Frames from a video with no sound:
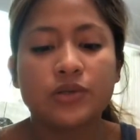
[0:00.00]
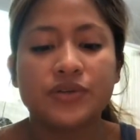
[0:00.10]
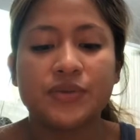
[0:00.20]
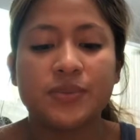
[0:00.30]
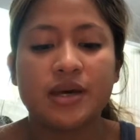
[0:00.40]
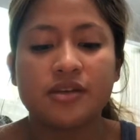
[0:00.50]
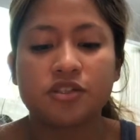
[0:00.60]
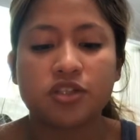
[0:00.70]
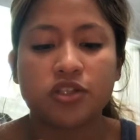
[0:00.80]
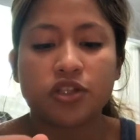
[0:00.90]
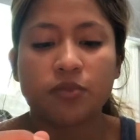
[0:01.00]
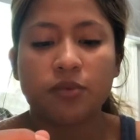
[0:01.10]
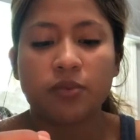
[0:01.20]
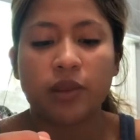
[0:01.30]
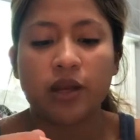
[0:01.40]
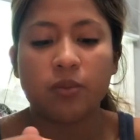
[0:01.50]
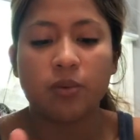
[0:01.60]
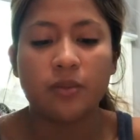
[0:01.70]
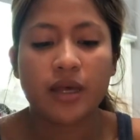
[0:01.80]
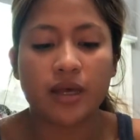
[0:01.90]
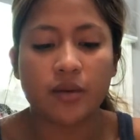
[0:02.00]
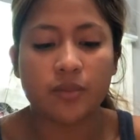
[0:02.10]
True Match Super Blendable Makeup